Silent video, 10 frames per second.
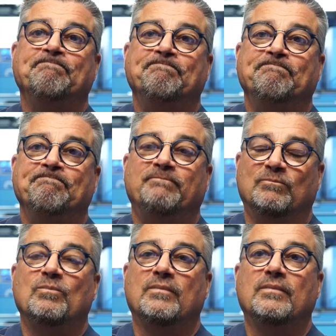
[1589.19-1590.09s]
but
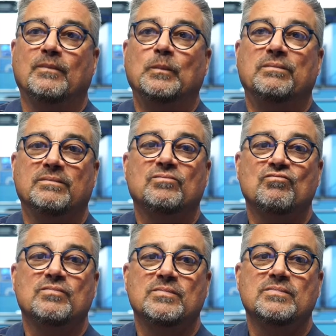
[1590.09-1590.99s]
it's summertime in New
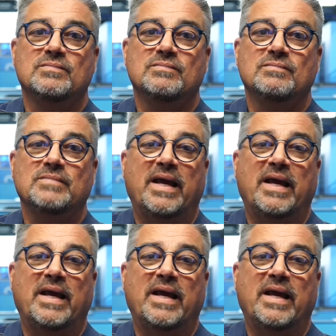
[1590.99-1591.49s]
Jersey, and